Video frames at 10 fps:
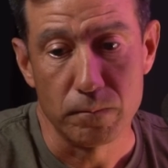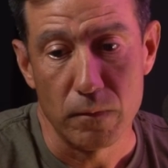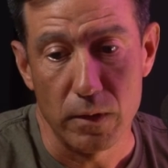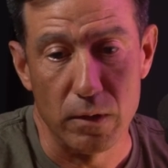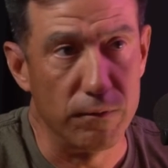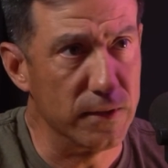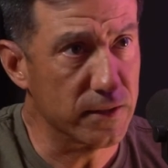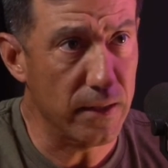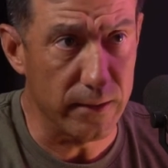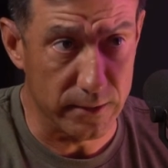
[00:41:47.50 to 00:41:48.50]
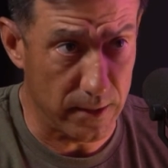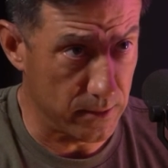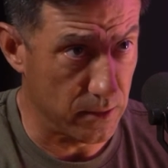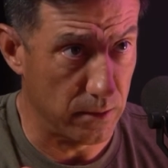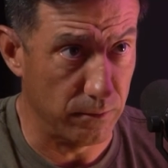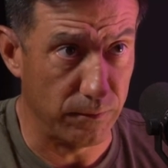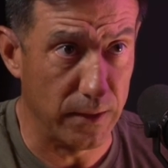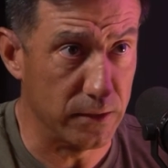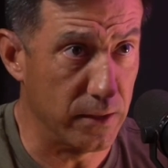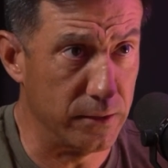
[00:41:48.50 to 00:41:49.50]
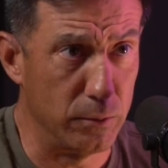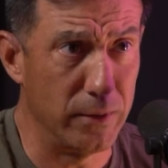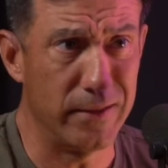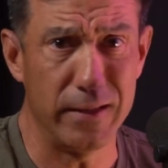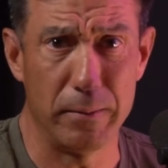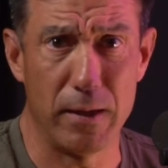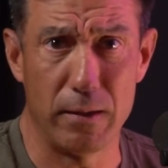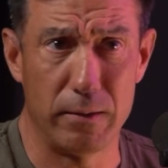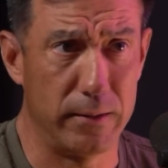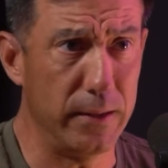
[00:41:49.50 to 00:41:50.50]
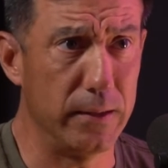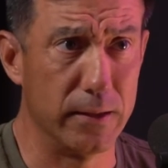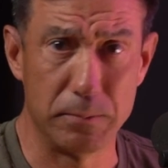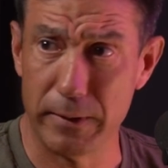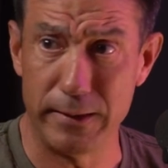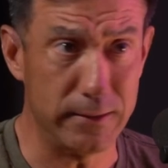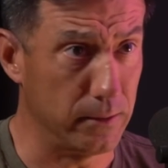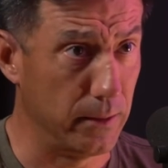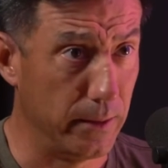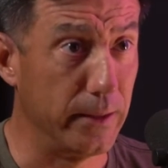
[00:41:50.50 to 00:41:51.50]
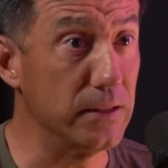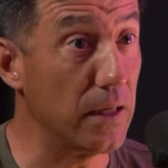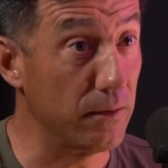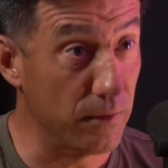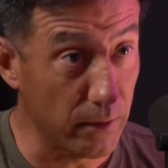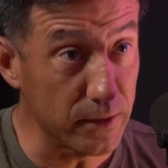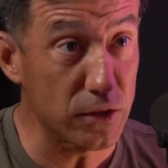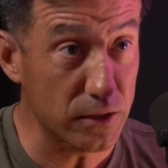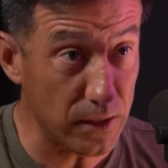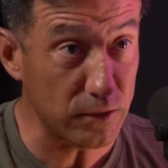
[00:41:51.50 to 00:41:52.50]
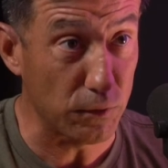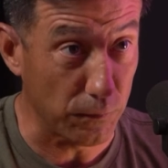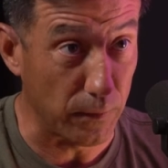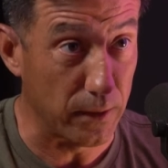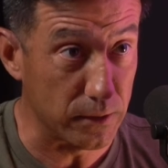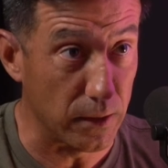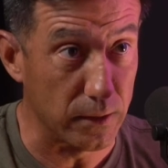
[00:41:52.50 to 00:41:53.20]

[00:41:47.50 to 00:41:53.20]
Vince Gethings has a franchise. You wouldn't think he does, but he's got a very successful franchise.